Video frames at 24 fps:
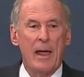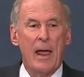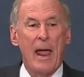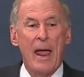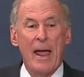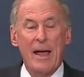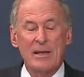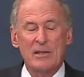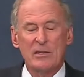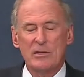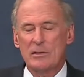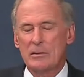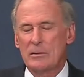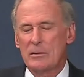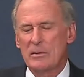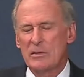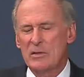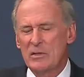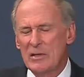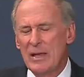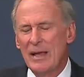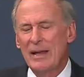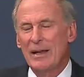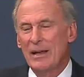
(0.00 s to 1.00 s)
as the
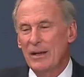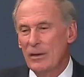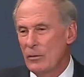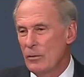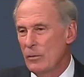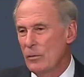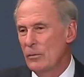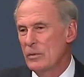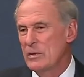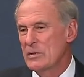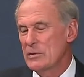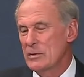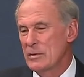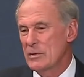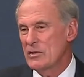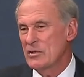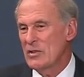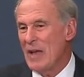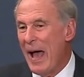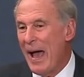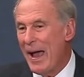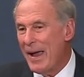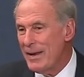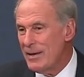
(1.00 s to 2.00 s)
Senate was
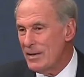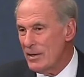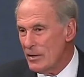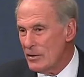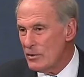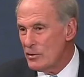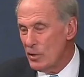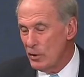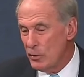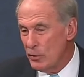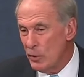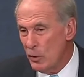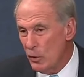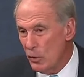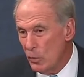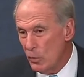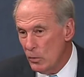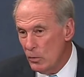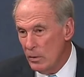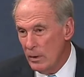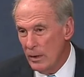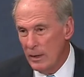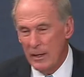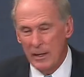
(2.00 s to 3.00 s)
designed to
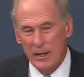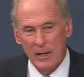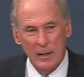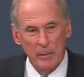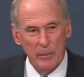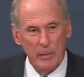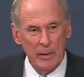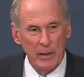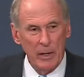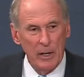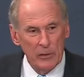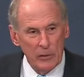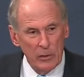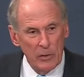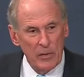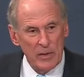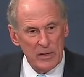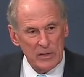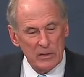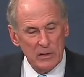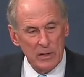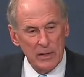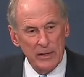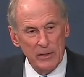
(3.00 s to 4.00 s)
do, but under
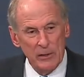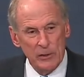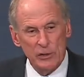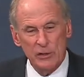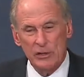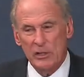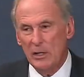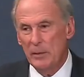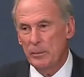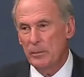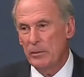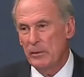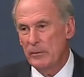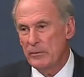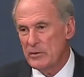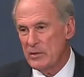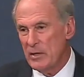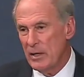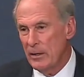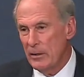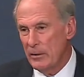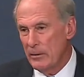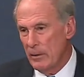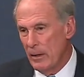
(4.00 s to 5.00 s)
this leadership of
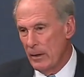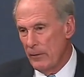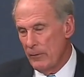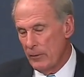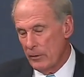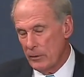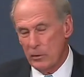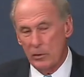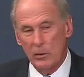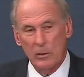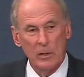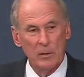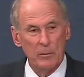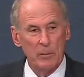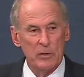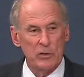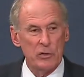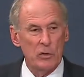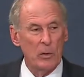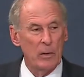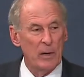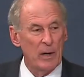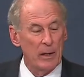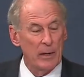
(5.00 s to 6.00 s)
the current
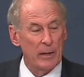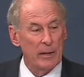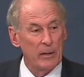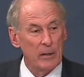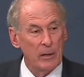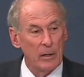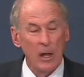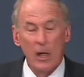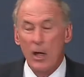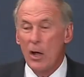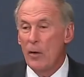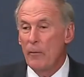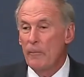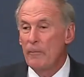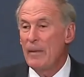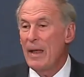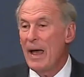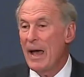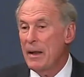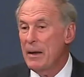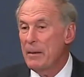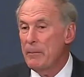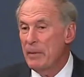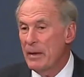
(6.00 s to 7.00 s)
majority leader,
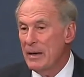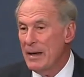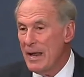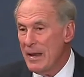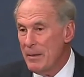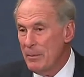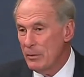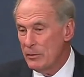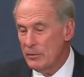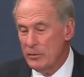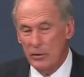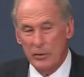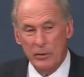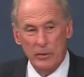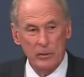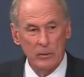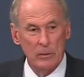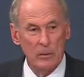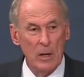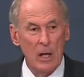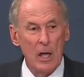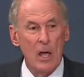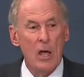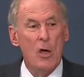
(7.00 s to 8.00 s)
not been able to
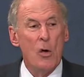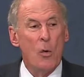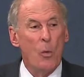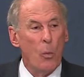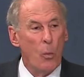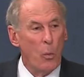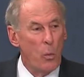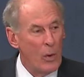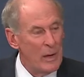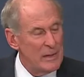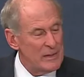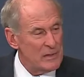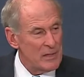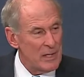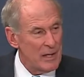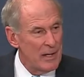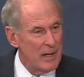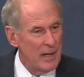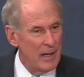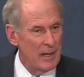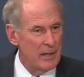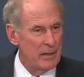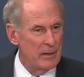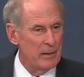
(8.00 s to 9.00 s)
do, once
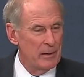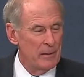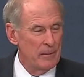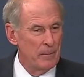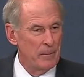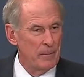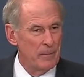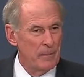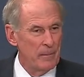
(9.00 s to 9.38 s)
again,